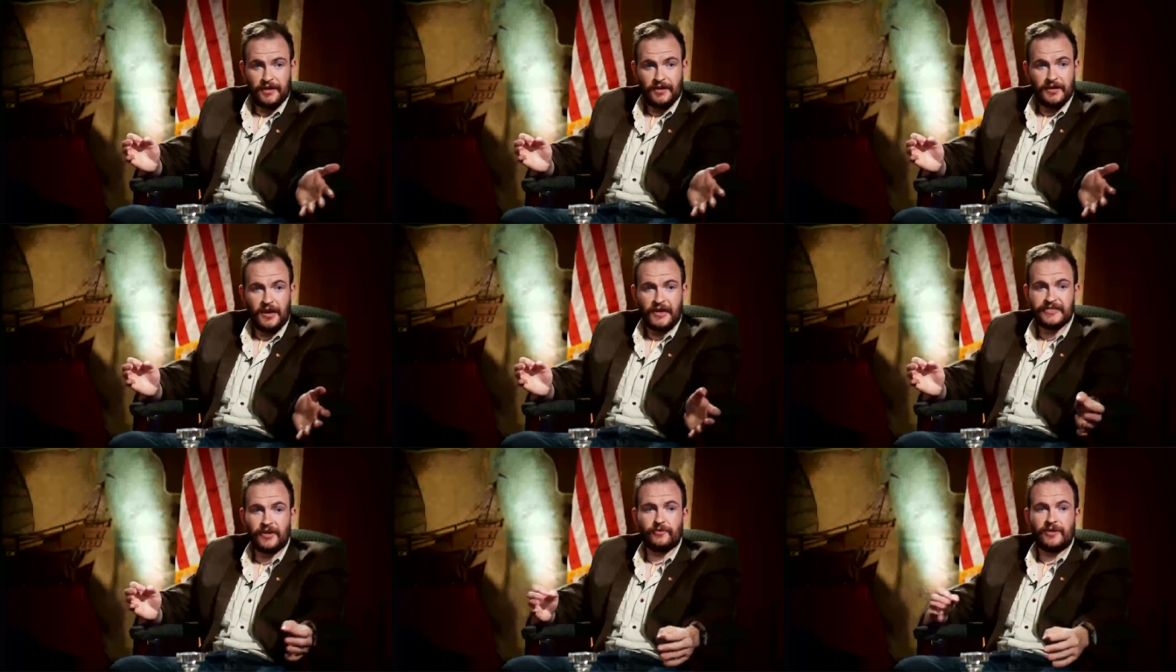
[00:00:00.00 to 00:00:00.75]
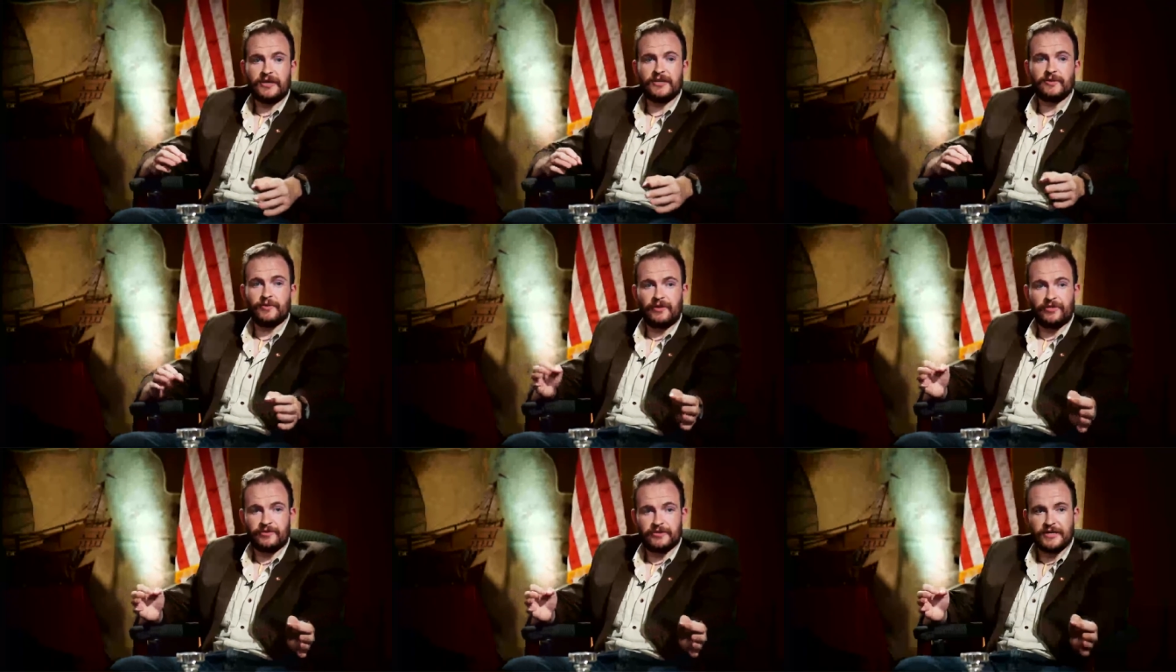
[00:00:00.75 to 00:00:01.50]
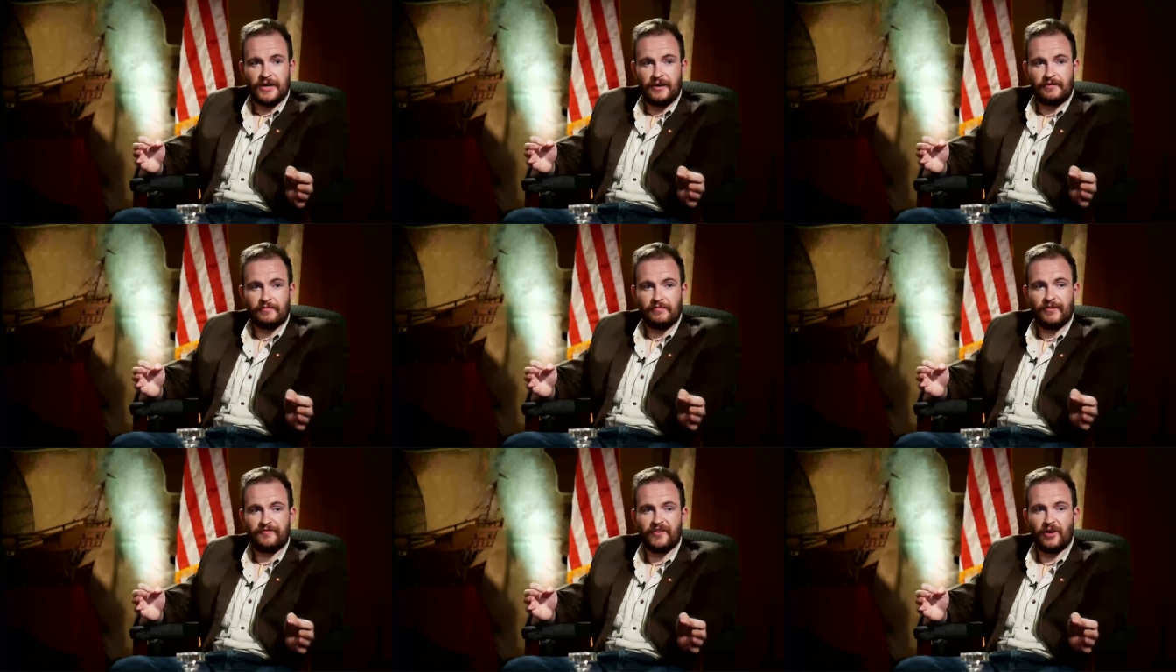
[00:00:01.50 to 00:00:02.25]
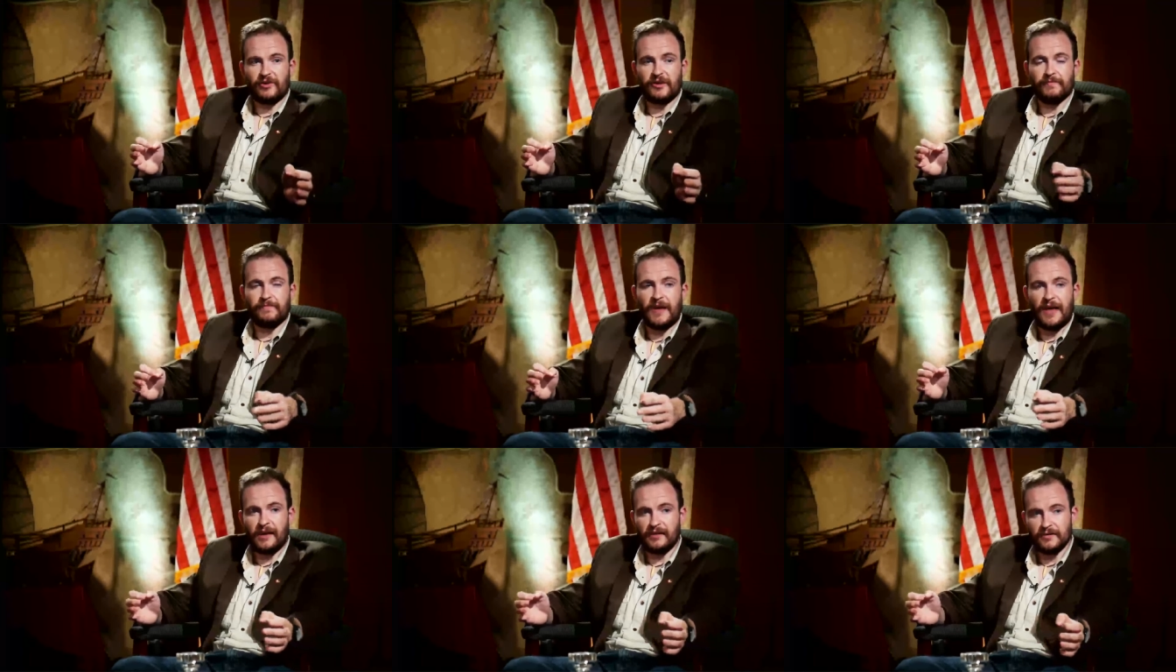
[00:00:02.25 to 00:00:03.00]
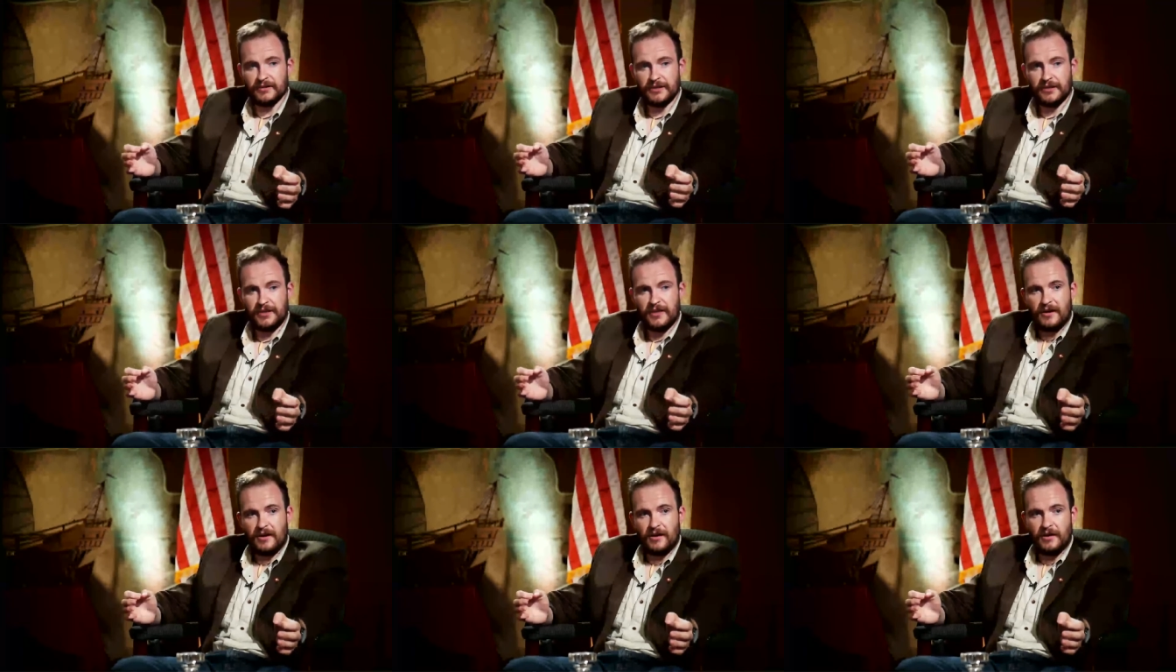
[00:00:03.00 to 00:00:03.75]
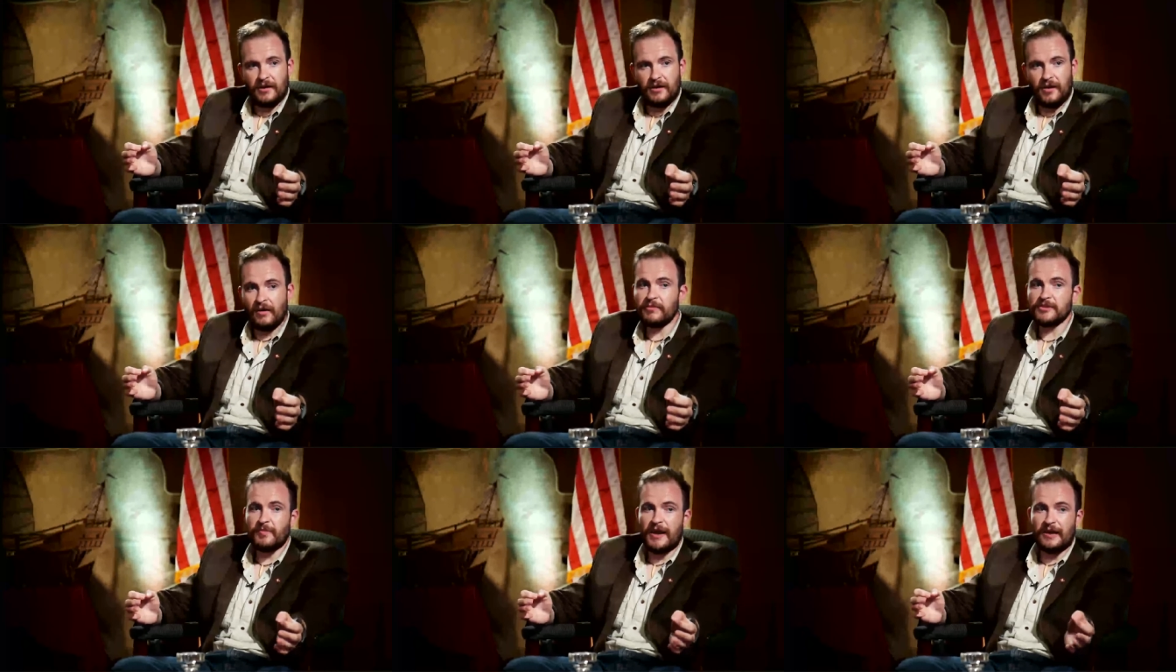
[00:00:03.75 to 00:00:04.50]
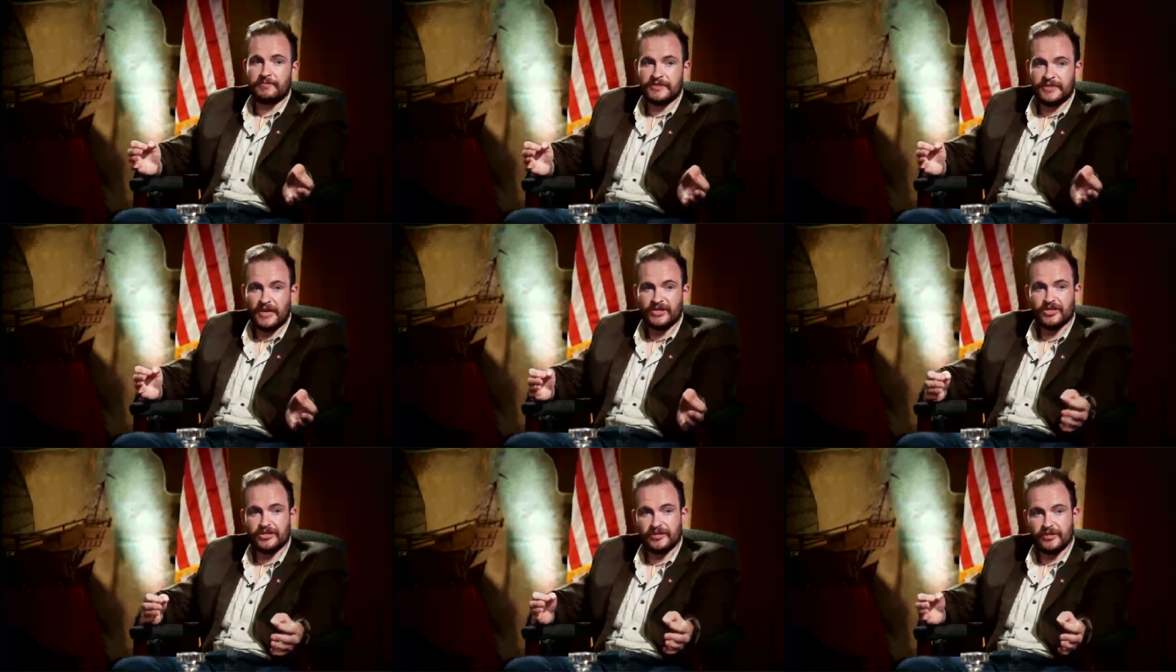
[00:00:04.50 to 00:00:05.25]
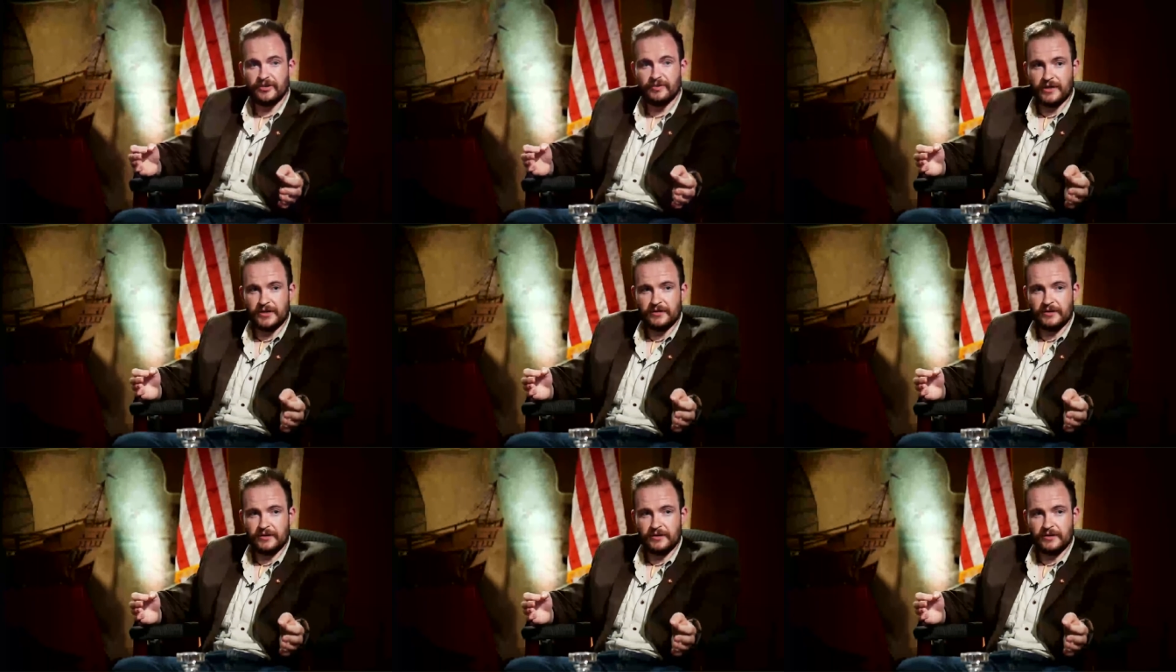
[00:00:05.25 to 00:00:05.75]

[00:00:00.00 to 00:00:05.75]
I don't need to do it a third time, but felt compelled almost by obsession to do it.